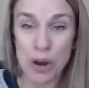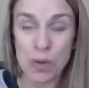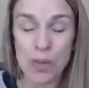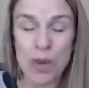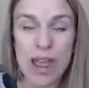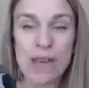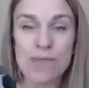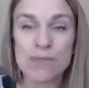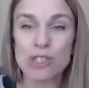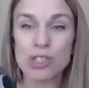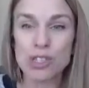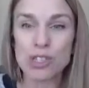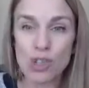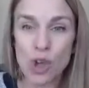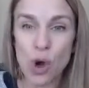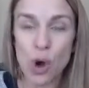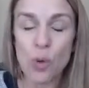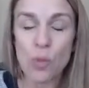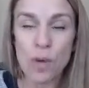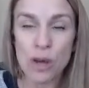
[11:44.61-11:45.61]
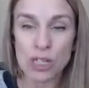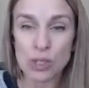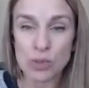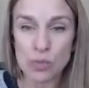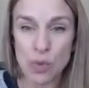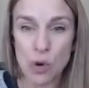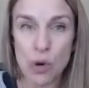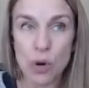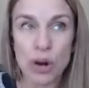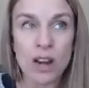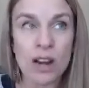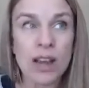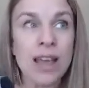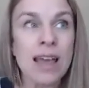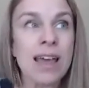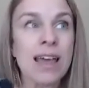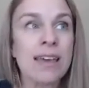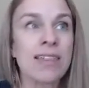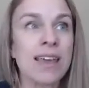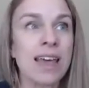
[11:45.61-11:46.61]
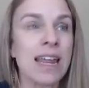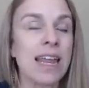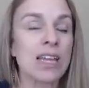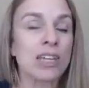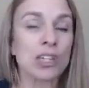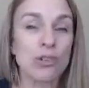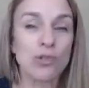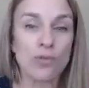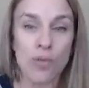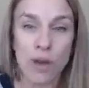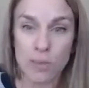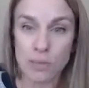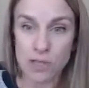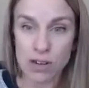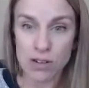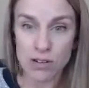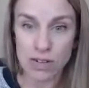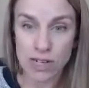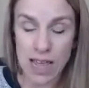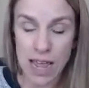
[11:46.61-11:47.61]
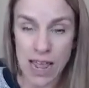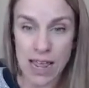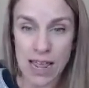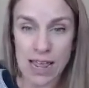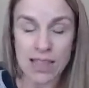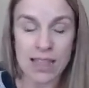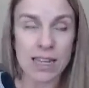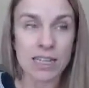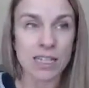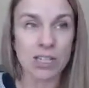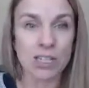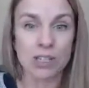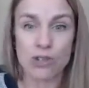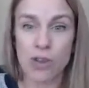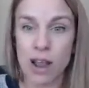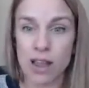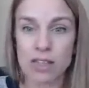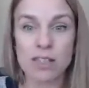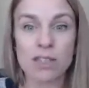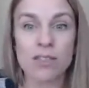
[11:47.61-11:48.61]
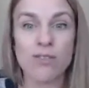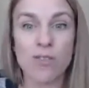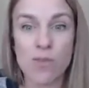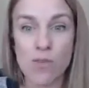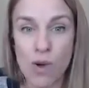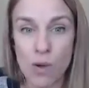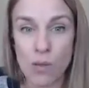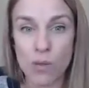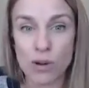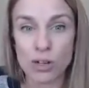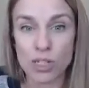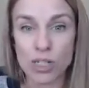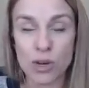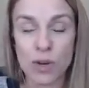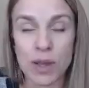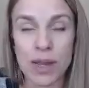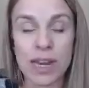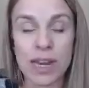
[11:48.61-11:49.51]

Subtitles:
We have so much more that interrupts our day, that distracts us from what we're doing.